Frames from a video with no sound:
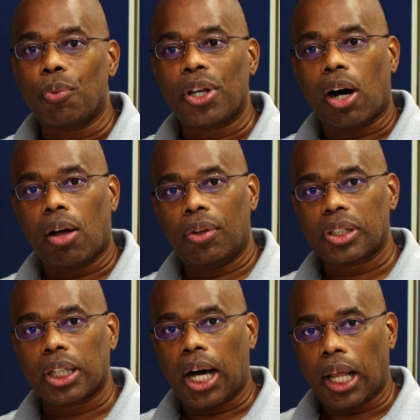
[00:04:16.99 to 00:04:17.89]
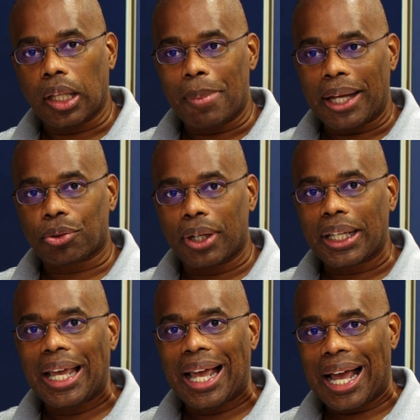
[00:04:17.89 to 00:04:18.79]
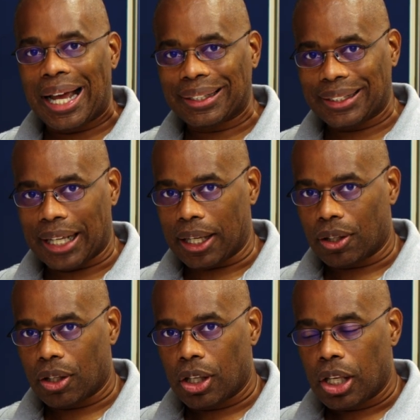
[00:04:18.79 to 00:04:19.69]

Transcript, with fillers: We call this a colorimetric assay.